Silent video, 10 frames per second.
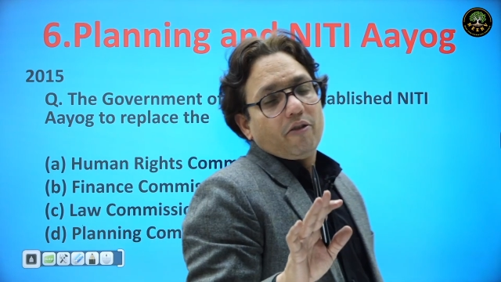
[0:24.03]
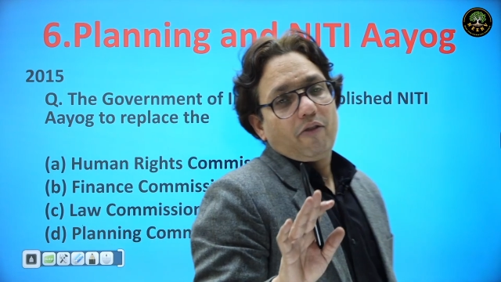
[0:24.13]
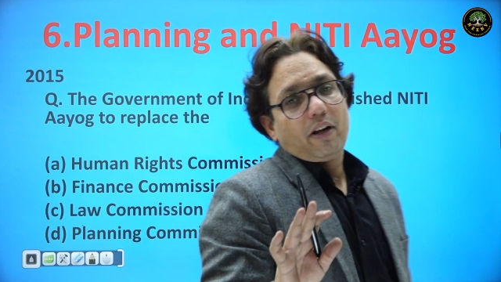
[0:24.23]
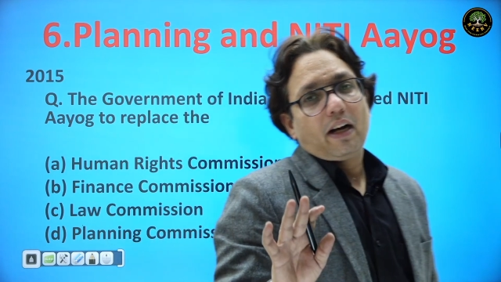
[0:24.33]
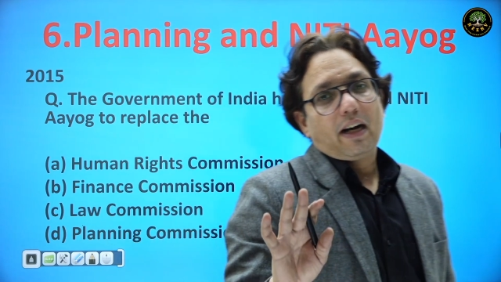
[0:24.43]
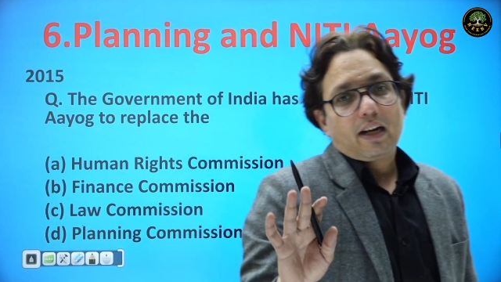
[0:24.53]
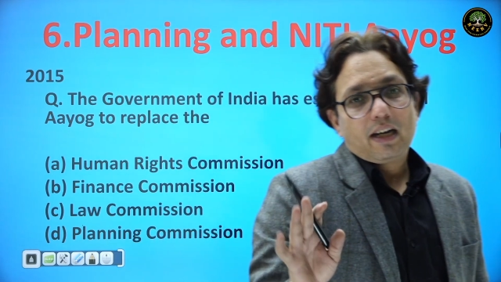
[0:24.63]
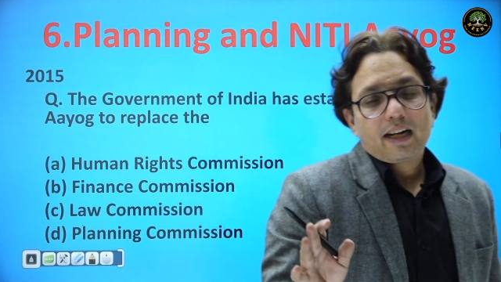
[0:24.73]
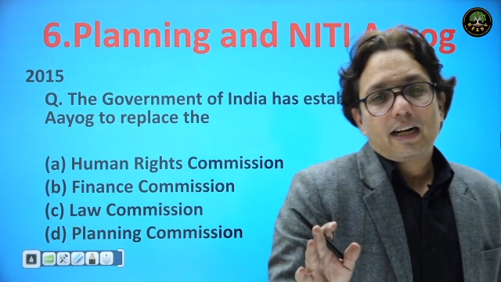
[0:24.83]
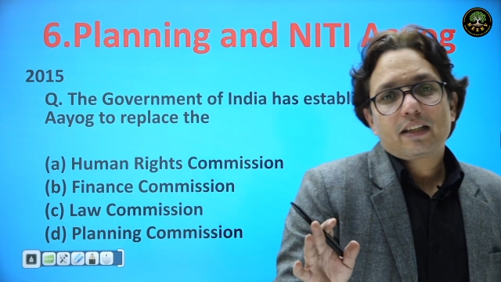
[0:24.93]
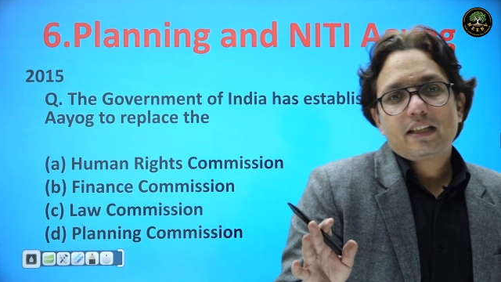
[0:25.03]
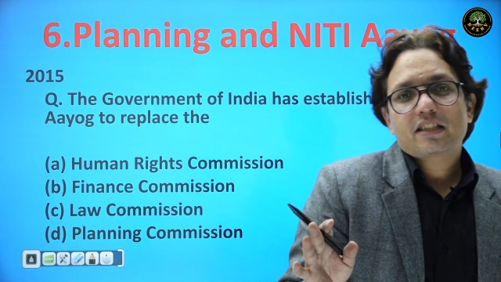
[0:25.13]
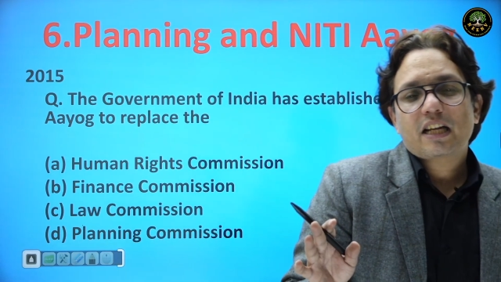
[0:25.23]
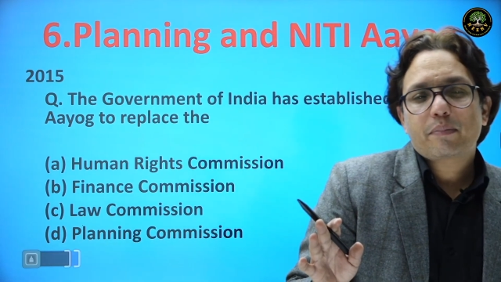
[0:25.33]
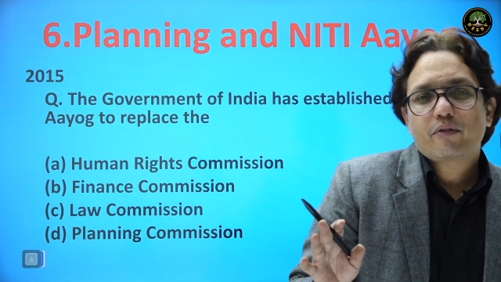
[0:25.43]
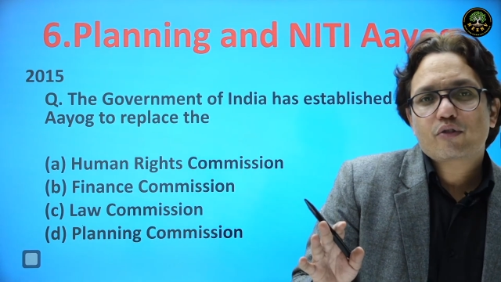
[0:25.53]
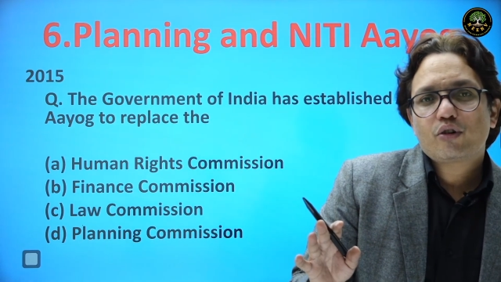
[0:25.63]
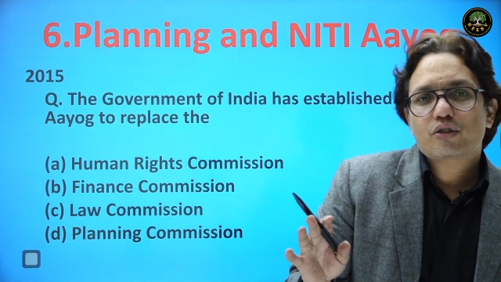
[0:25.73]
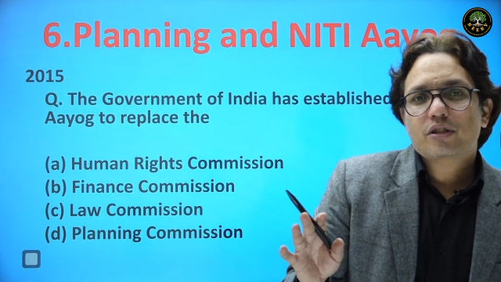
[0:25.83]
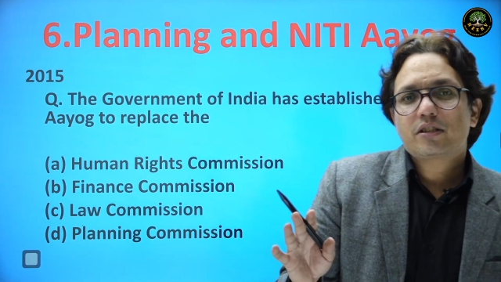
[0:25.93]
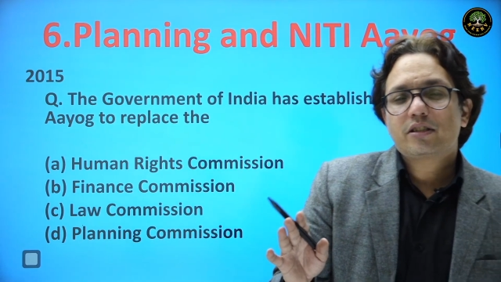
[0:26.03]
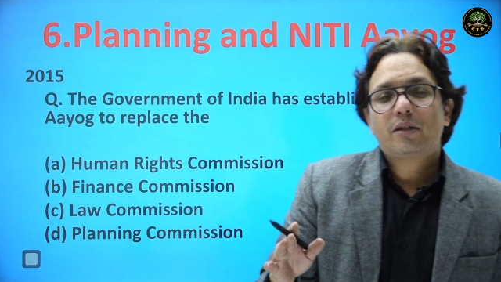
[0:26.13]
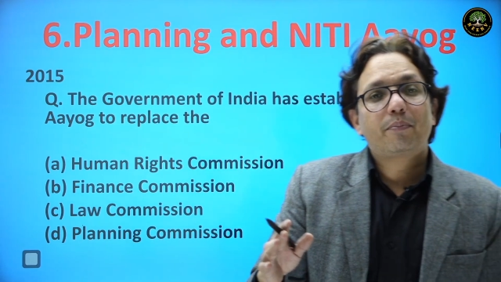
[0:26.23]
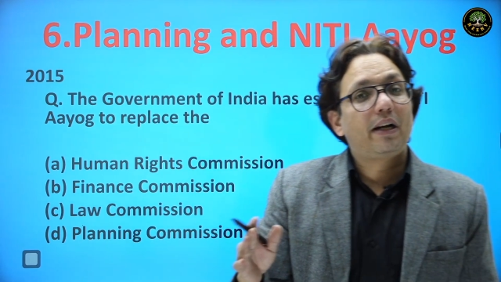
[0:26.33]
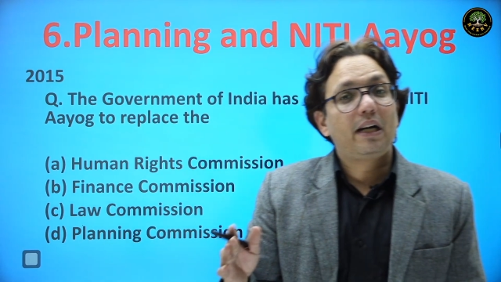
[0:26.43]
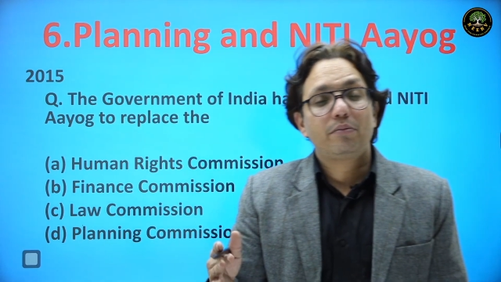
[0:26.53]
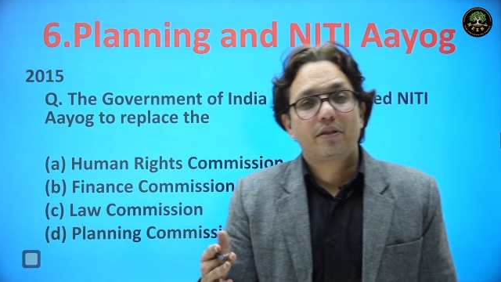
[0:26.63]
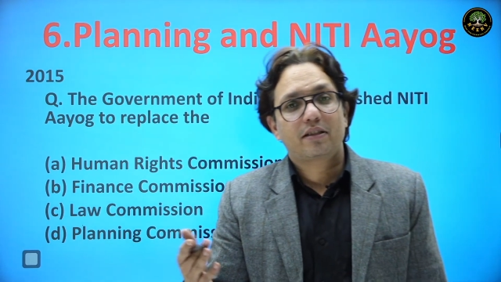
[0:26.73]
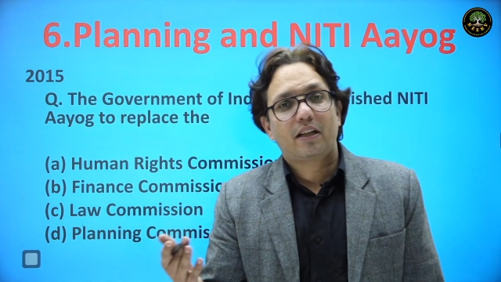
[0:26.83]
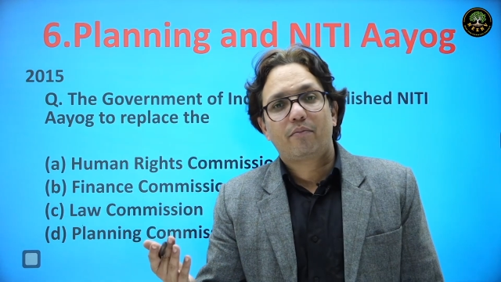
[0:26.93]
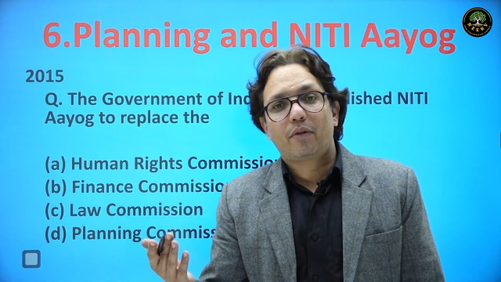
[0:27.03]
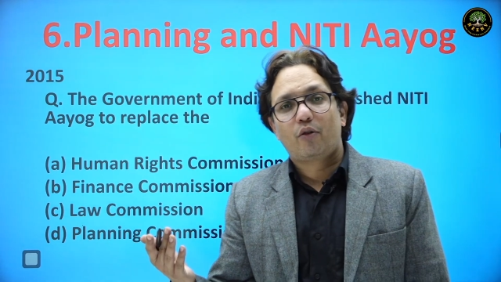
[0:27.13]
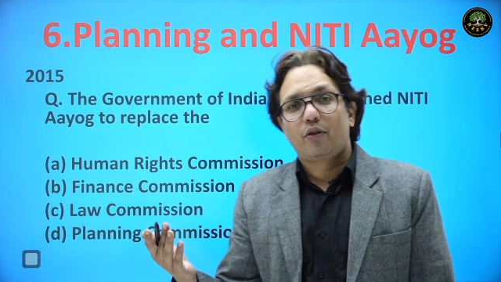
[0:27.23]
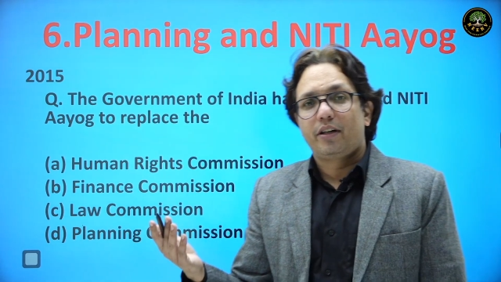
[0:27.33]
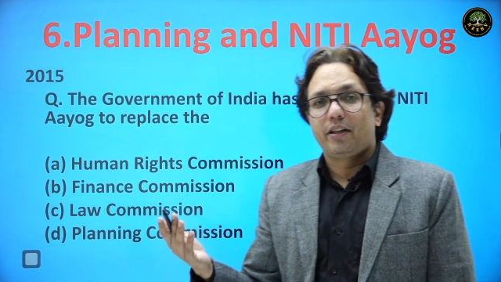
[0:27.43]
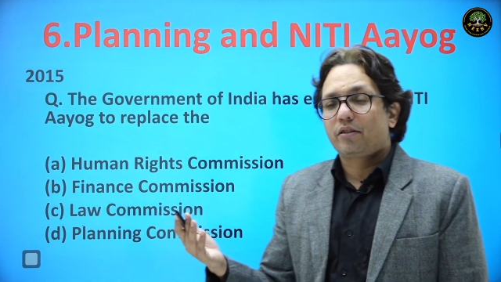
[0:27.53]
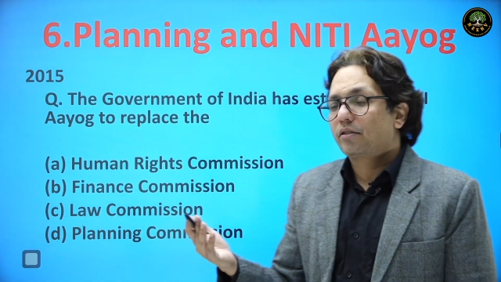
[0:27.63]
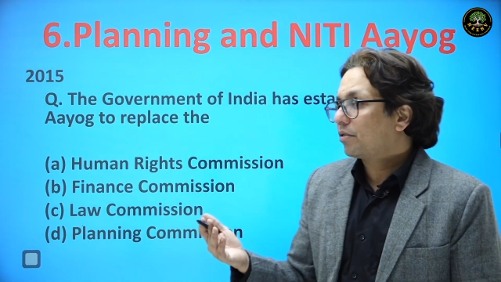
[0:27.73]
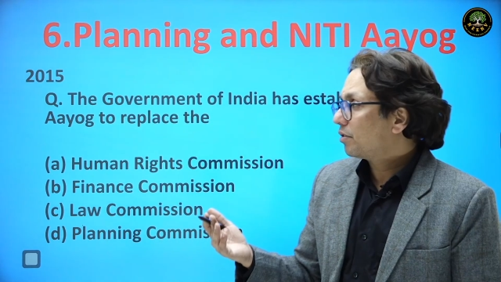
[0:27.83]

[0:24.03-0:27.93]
We hardly get these type of questions in the prelims exam nowadays.